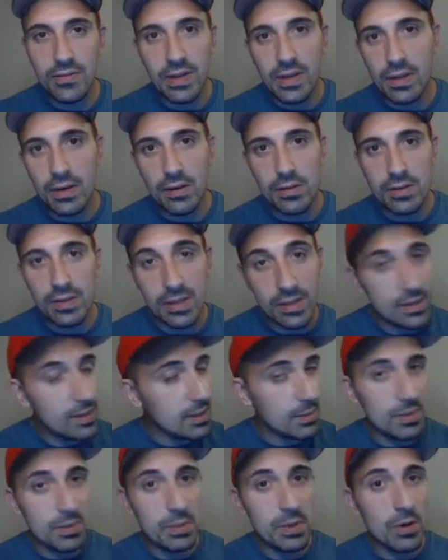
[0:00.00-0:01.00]
videos, and it
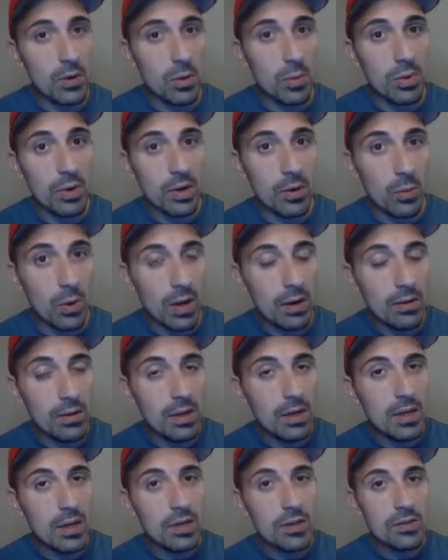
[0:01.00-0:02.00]
seems to be going pretty well.
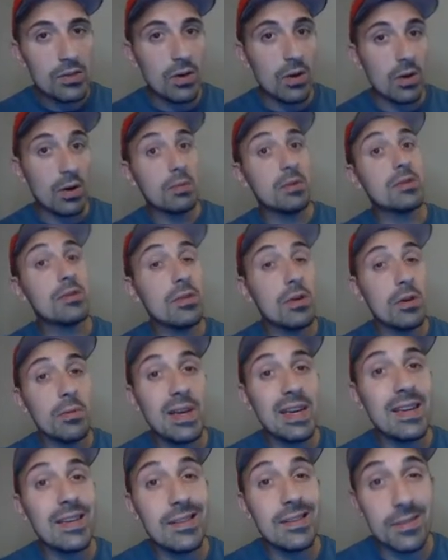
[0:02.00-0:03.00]
So I'm going to start
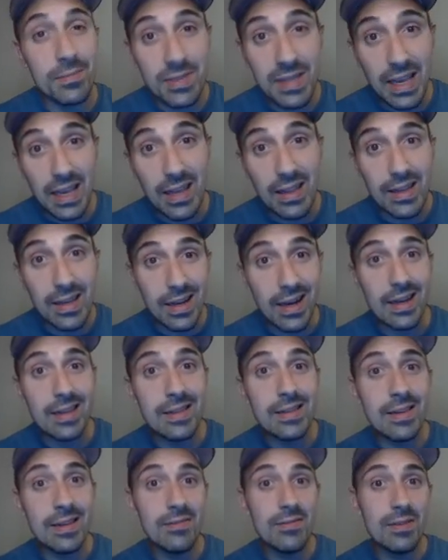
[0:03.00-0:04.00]
making some daily
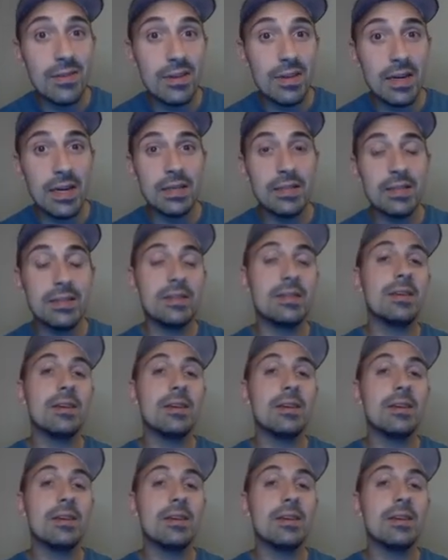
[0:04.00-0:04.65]
content for you guys,